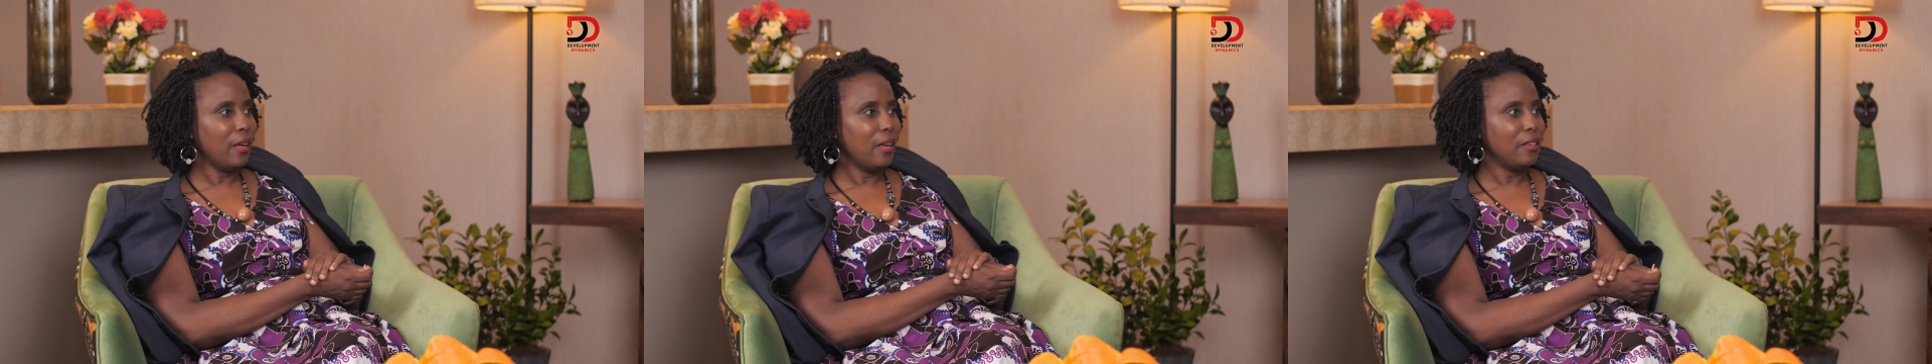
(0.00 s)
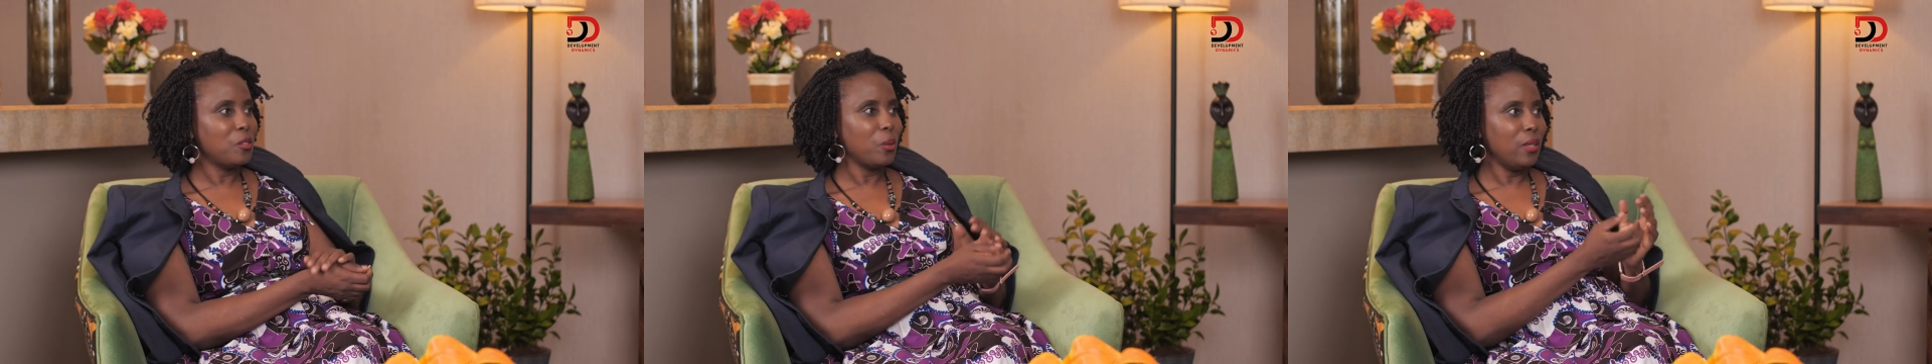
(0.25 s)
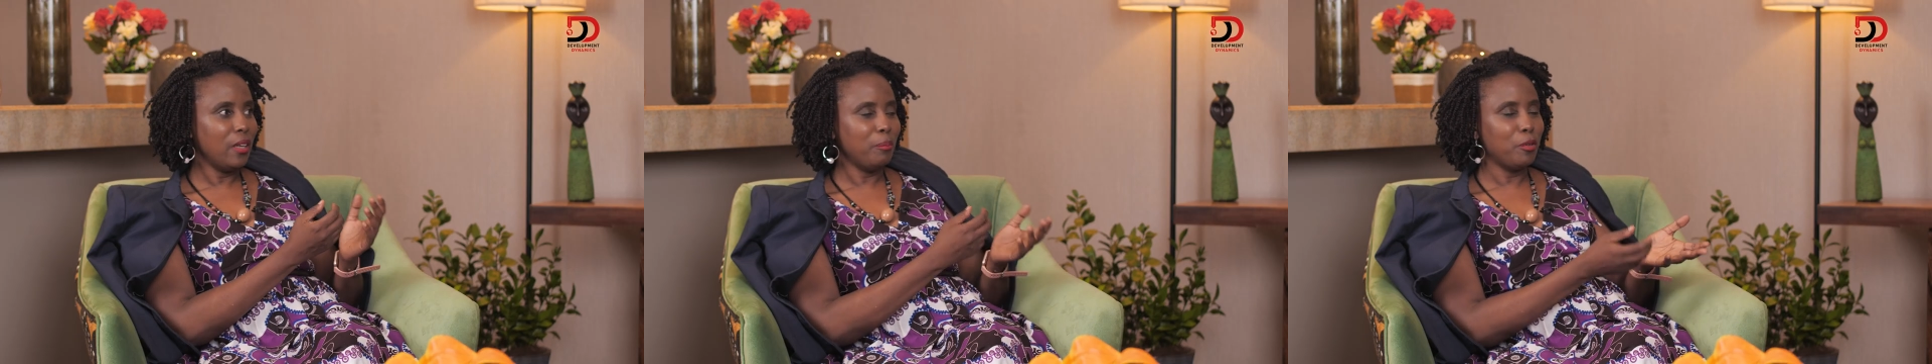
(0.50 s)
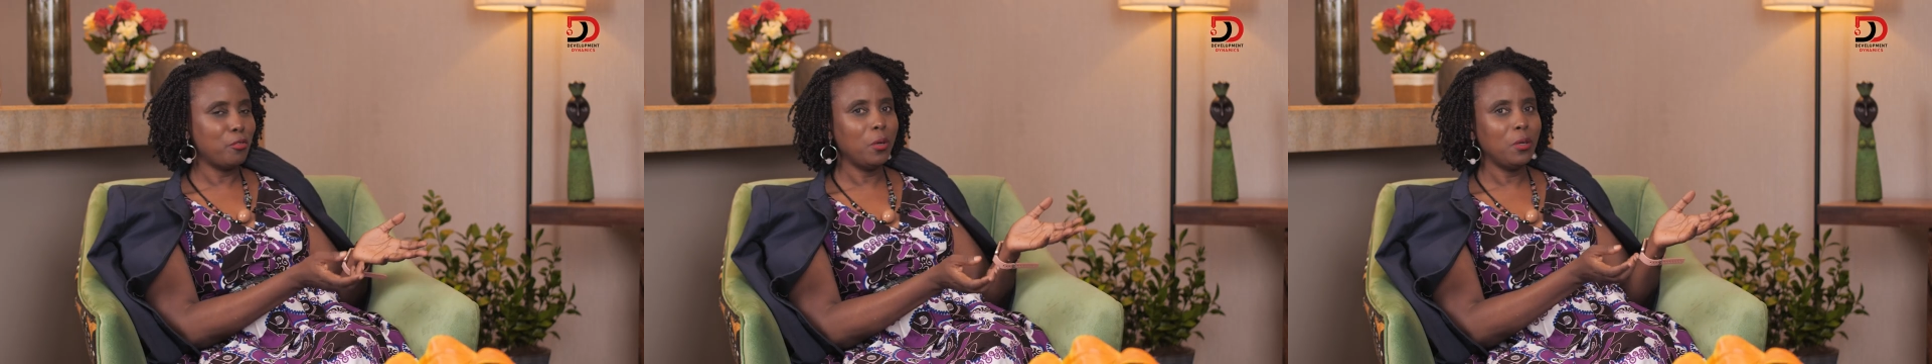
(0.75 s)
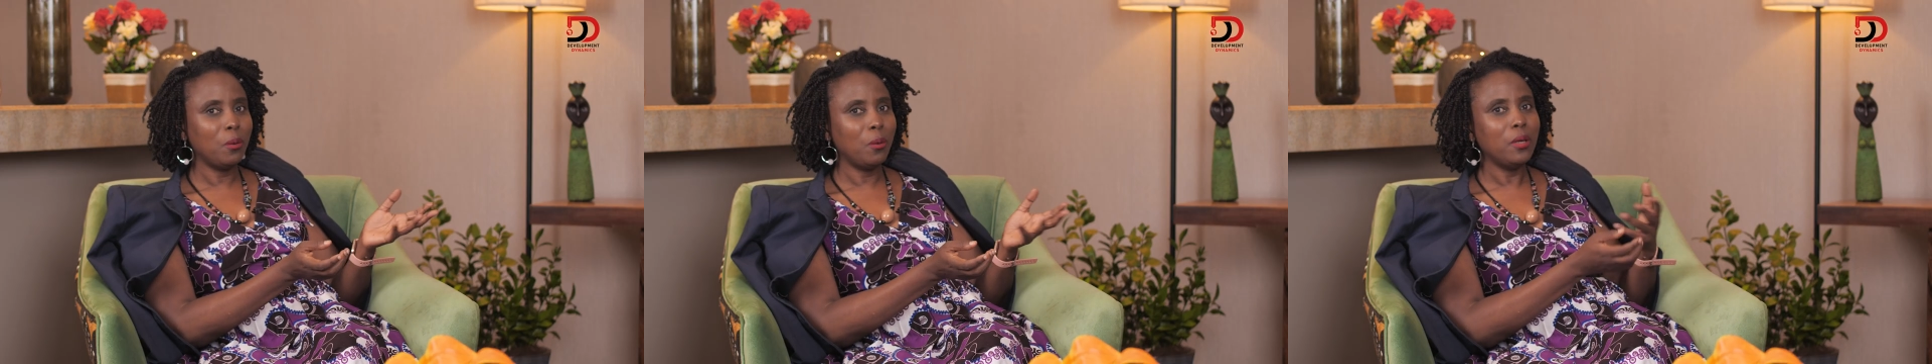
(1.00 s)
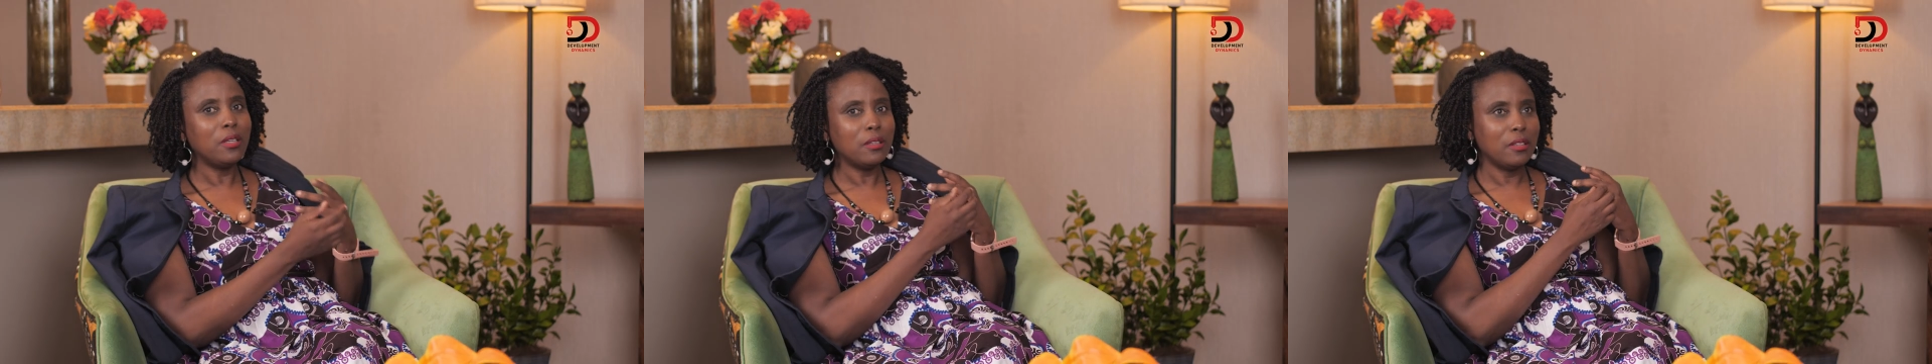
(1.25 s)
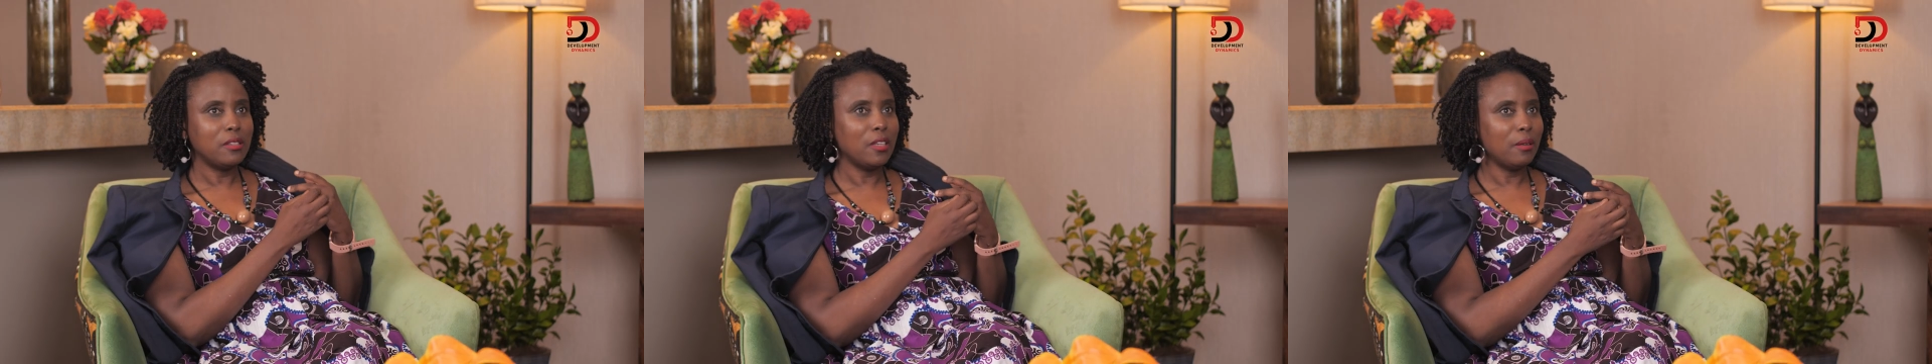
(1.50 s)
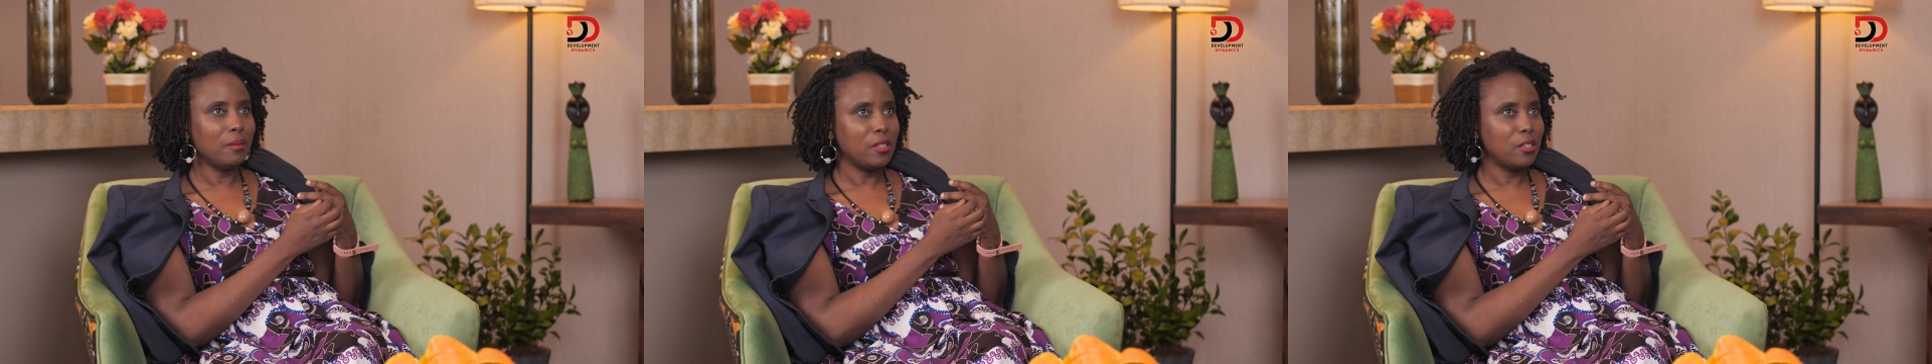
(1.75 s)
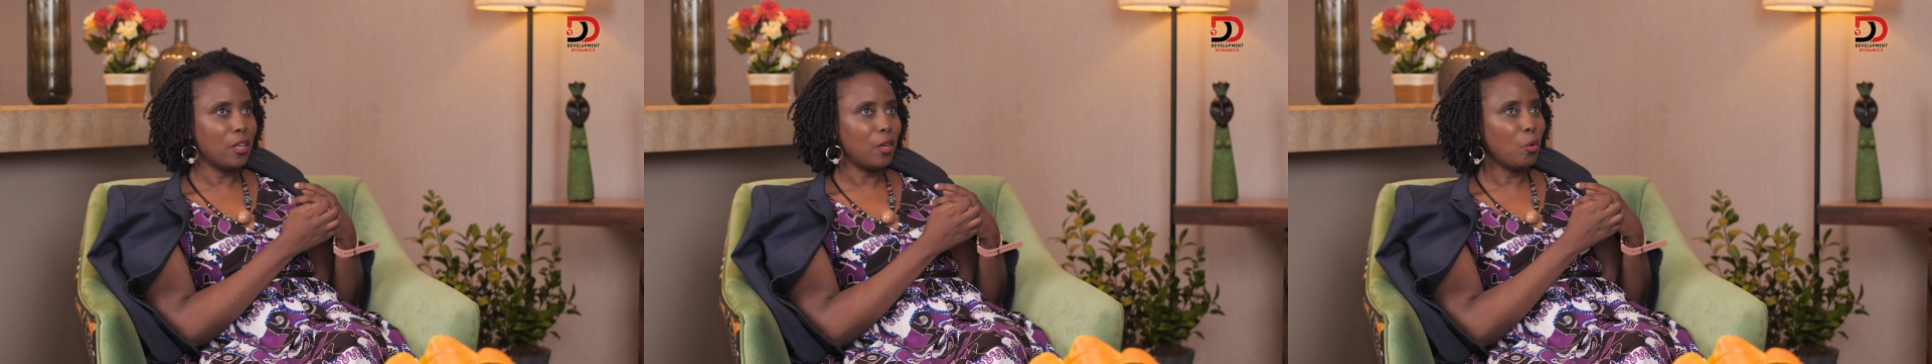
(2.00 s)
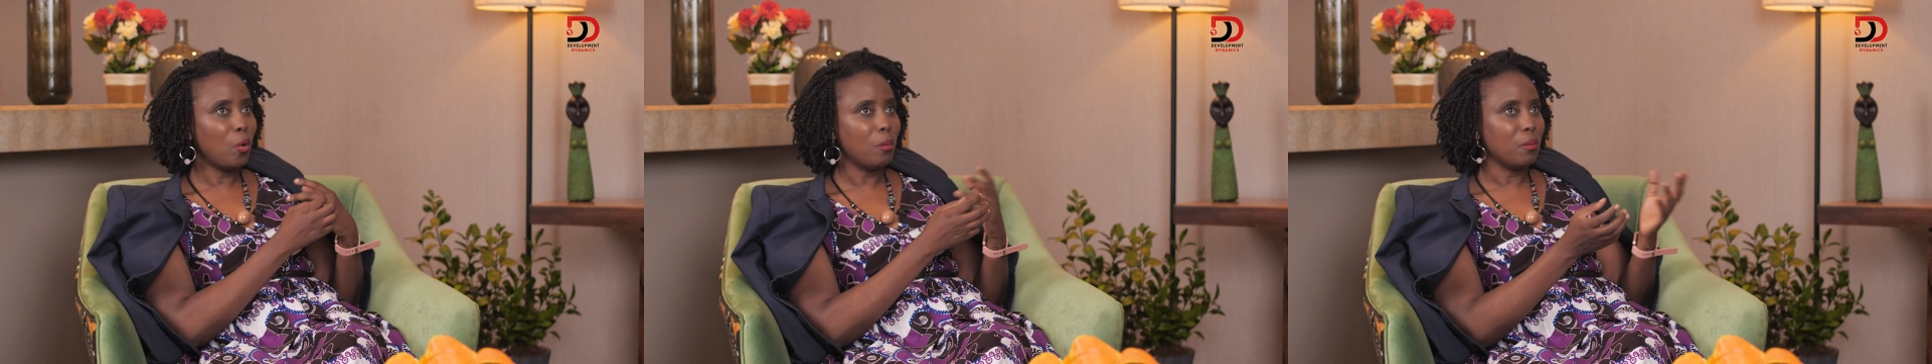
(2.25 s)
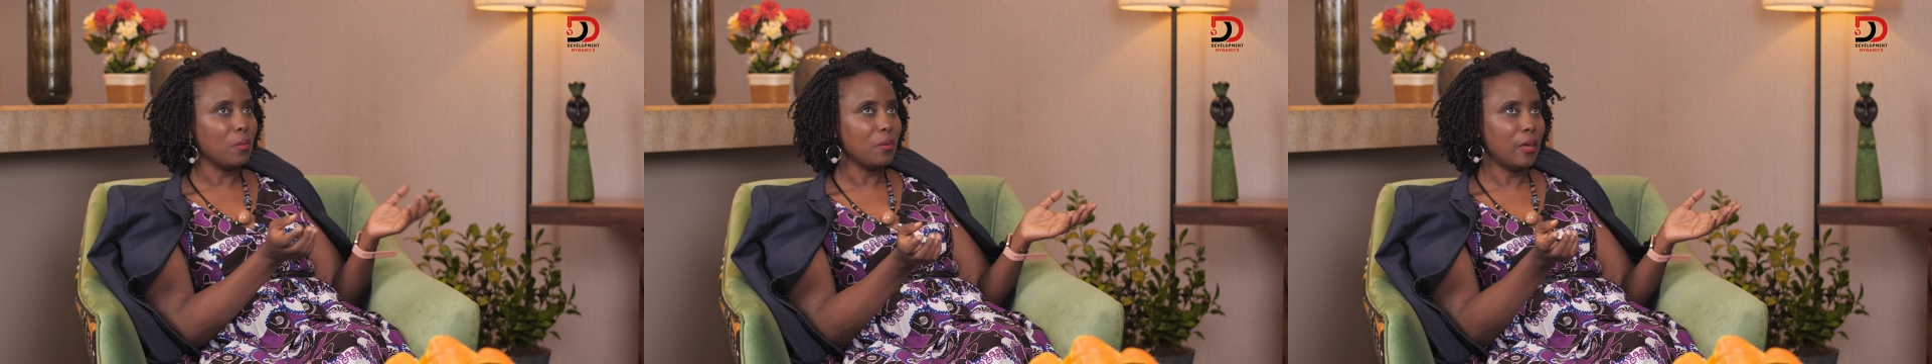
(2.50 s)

and so the, before you know it, it's a it's a norm.